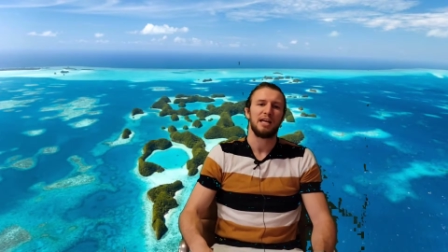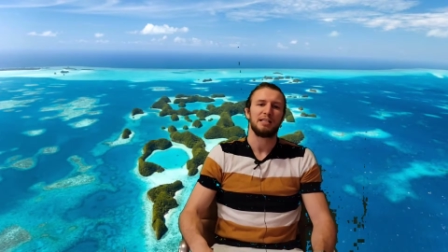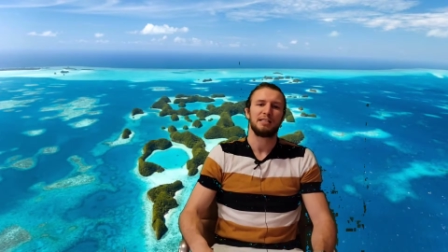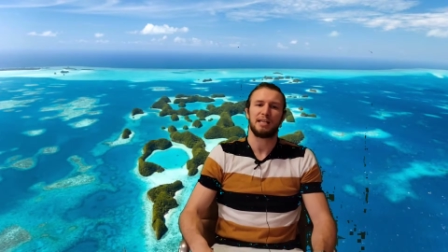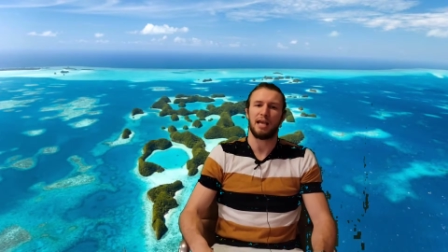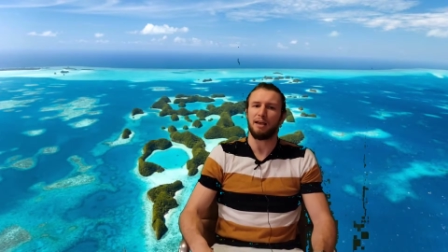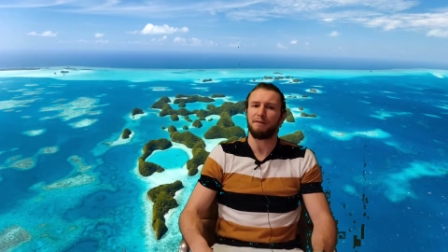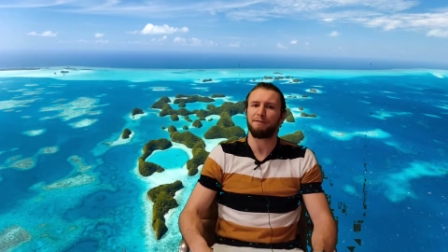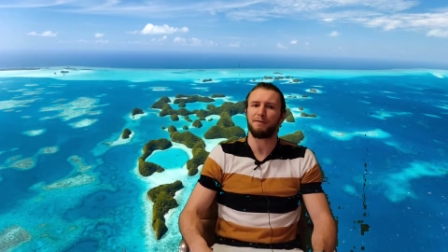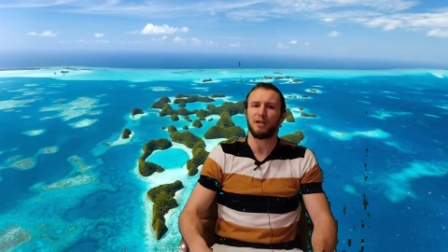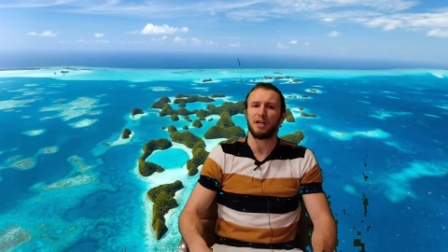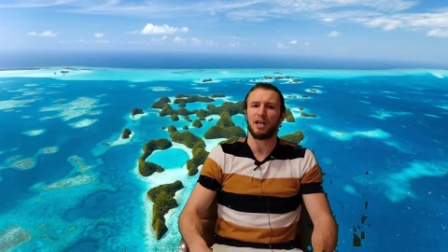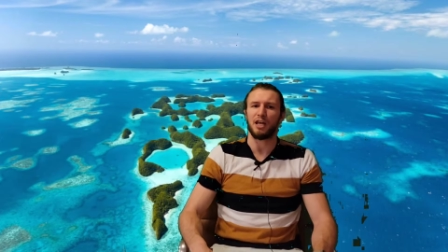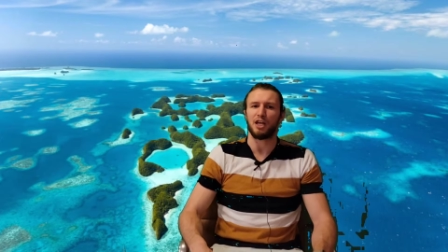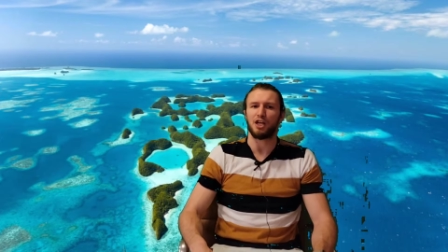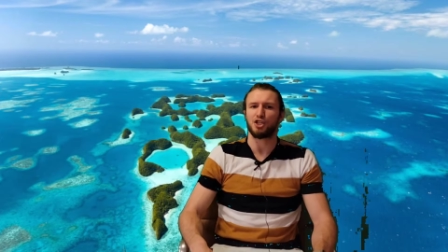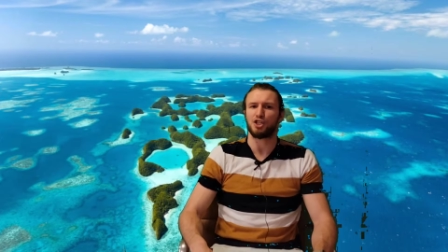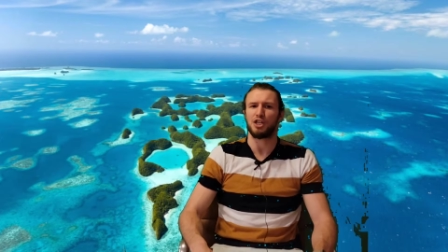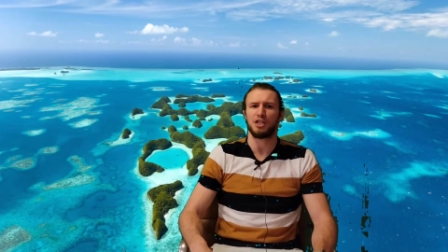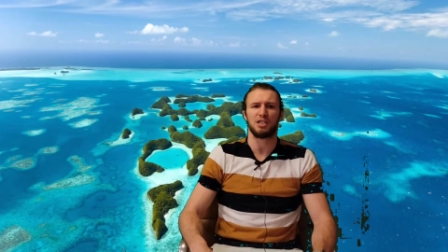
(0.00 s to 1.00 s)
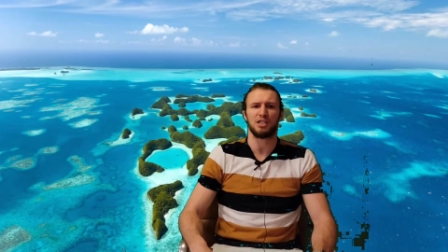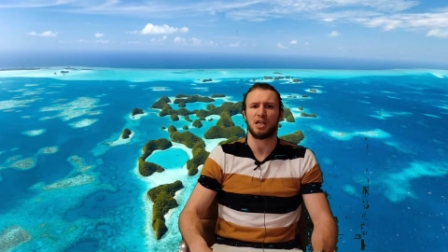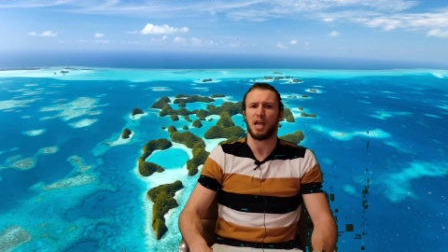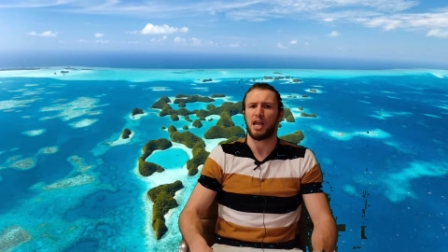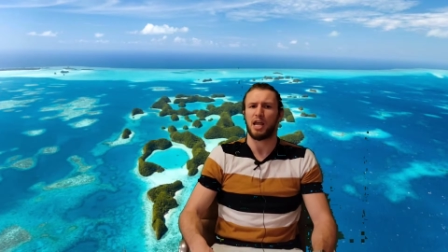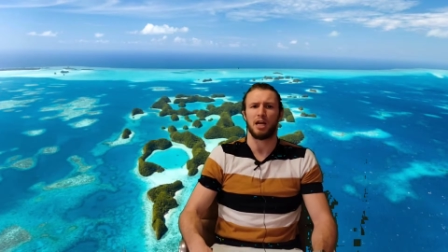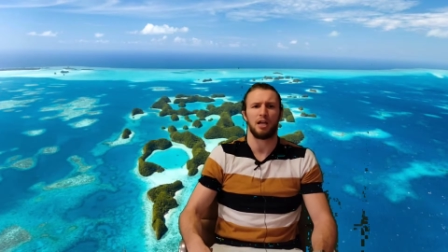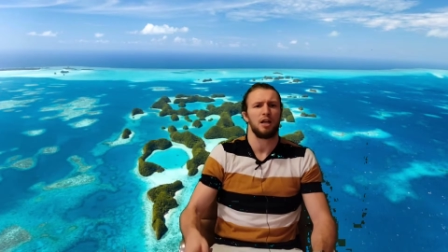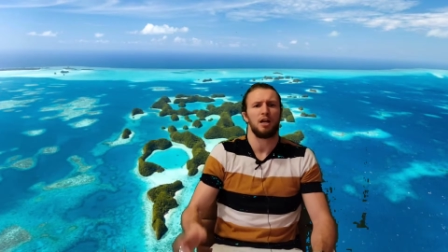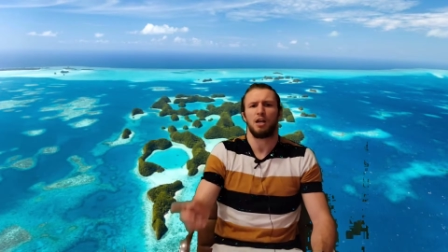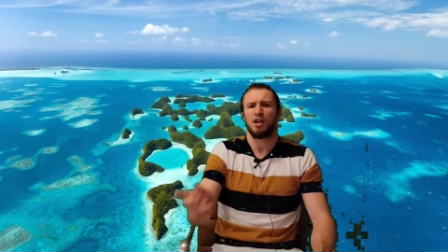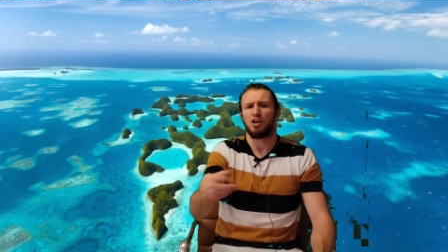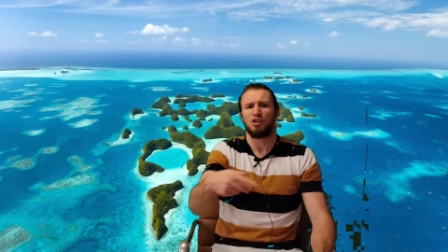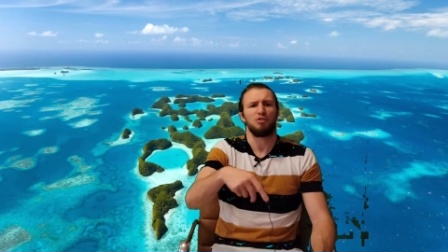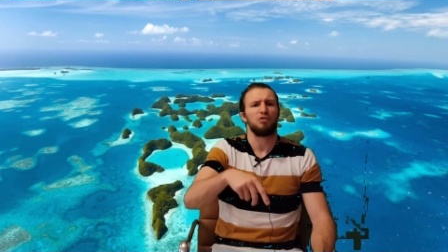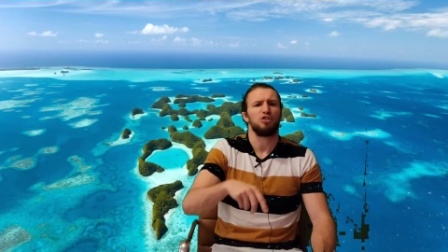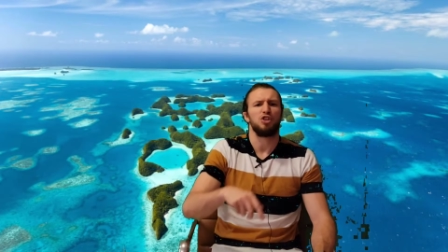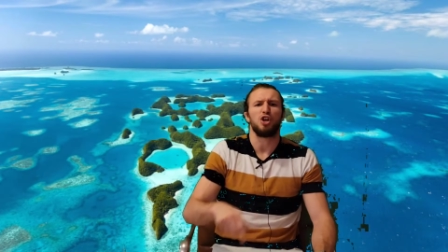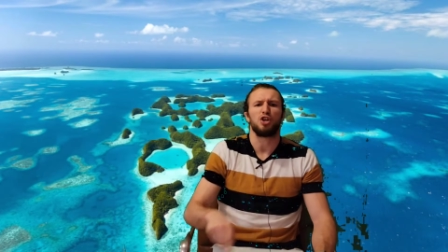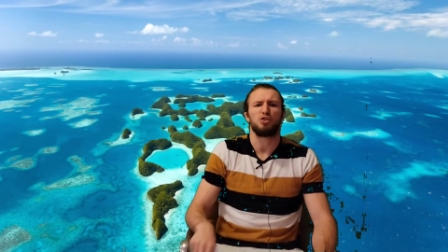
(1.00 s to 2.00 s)
Tiffany, she's saying,
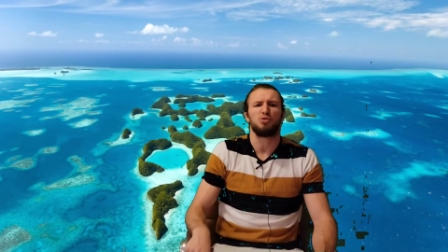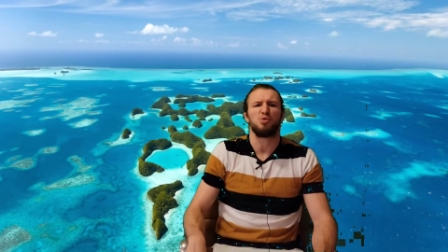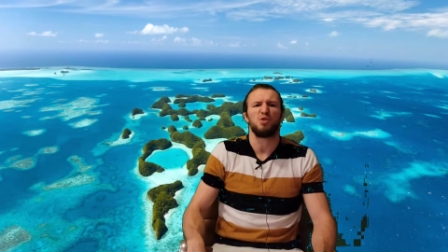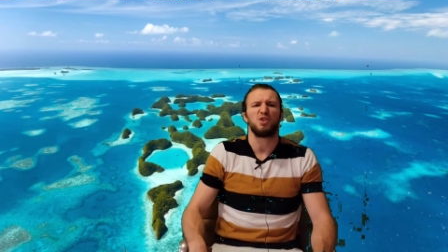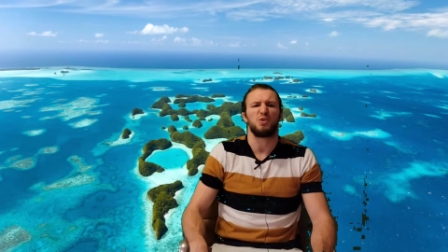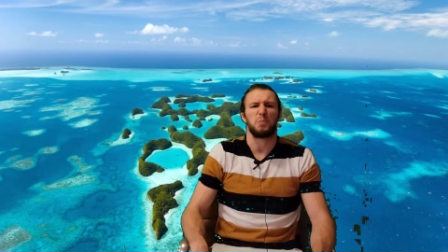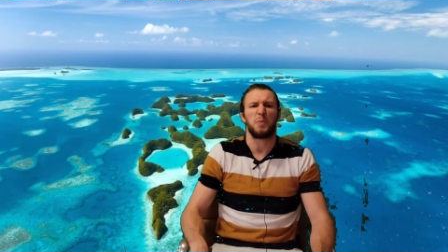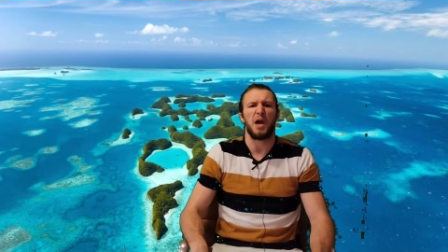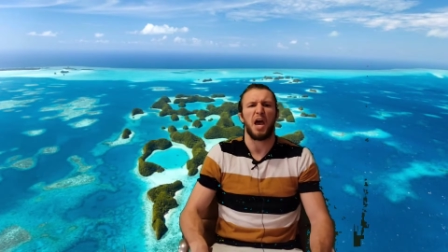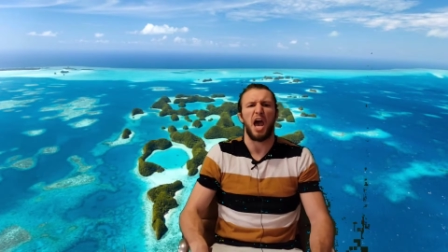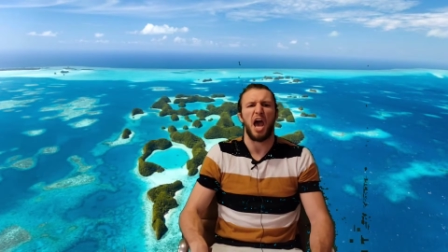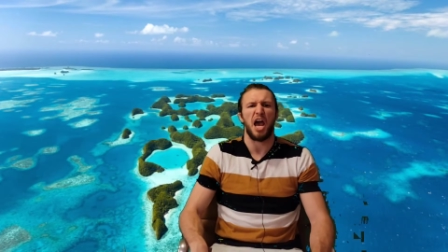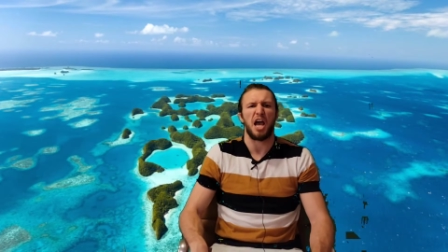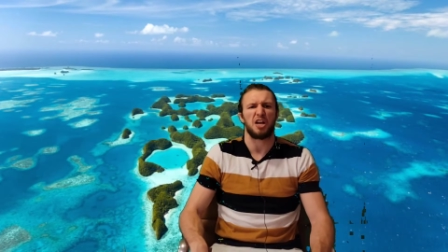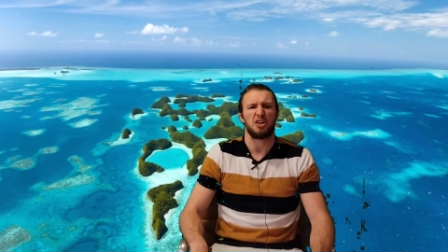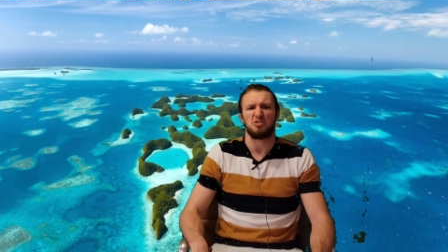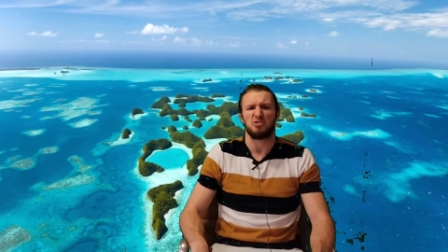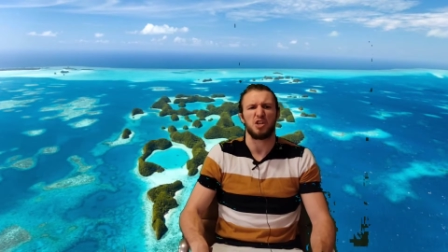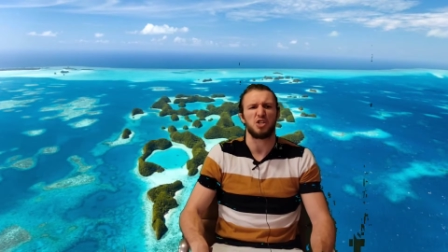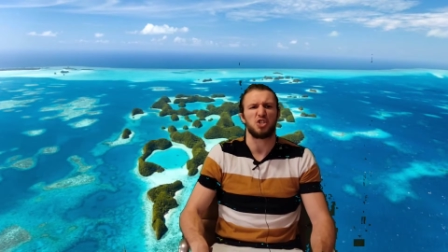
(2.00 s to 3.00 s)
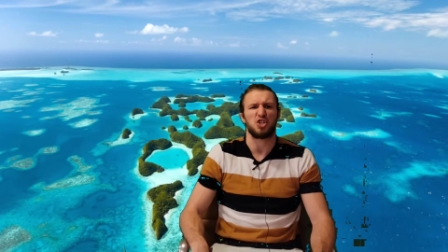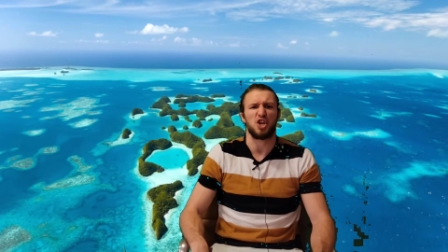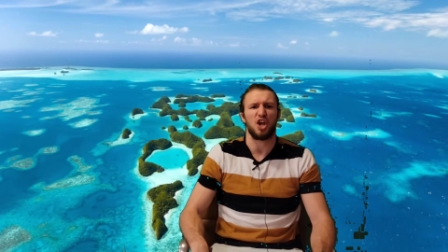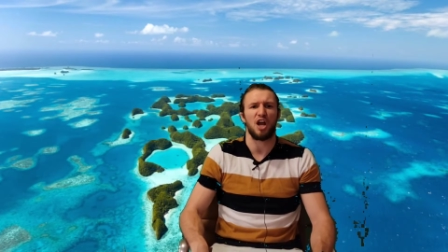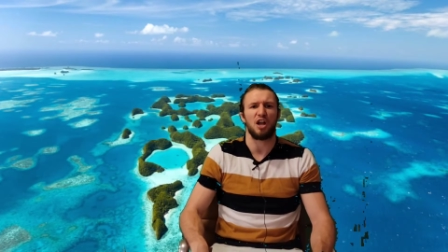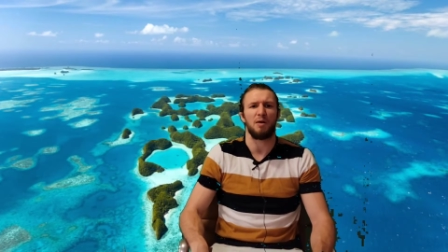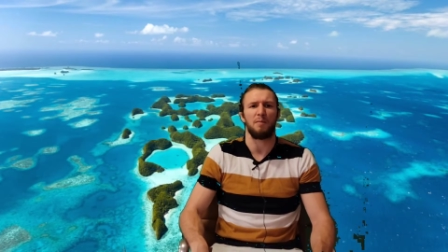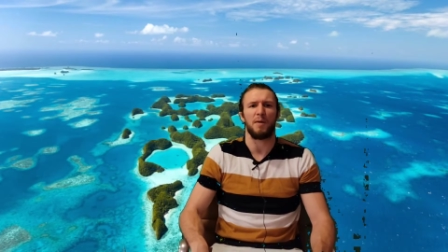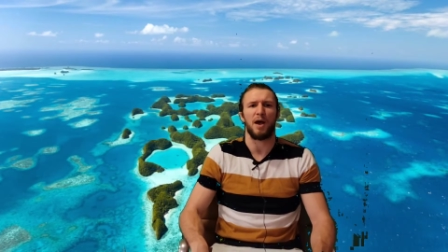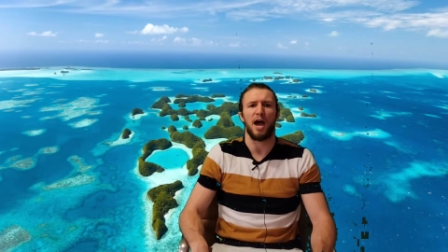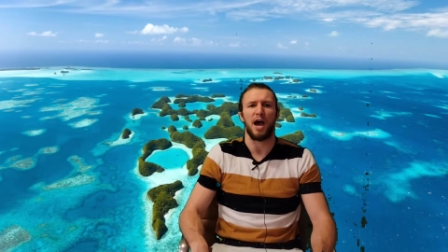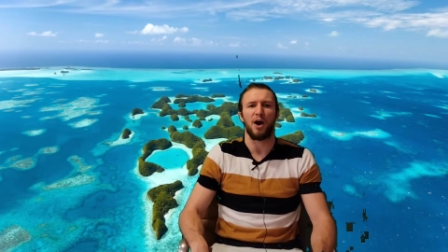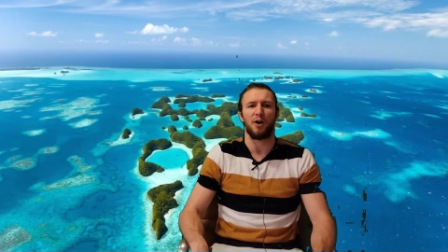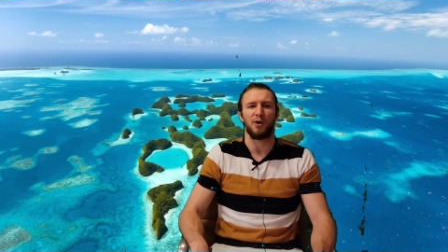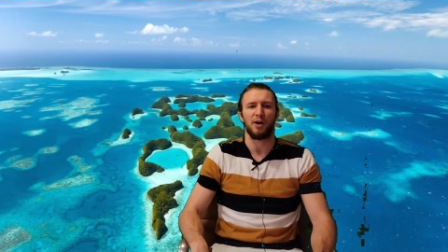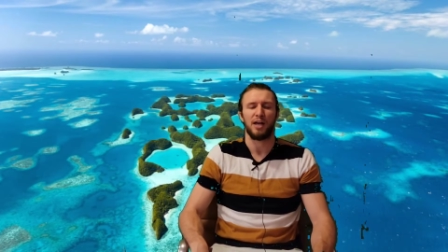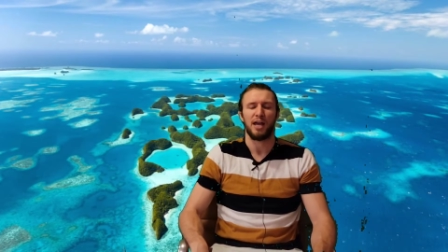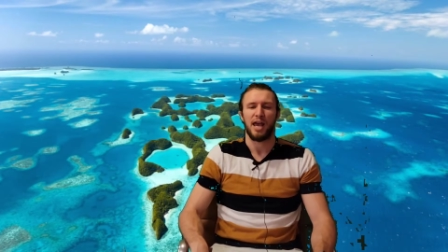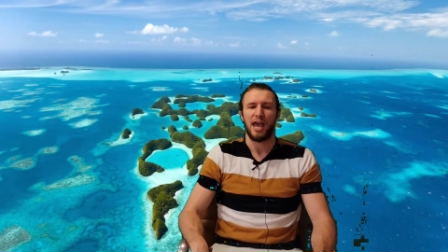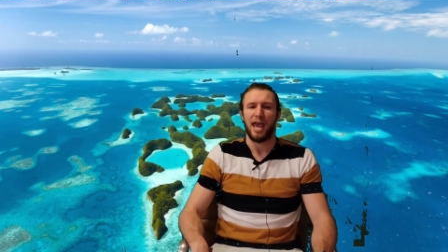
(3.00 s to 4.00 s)
look through his bag, let's get him out.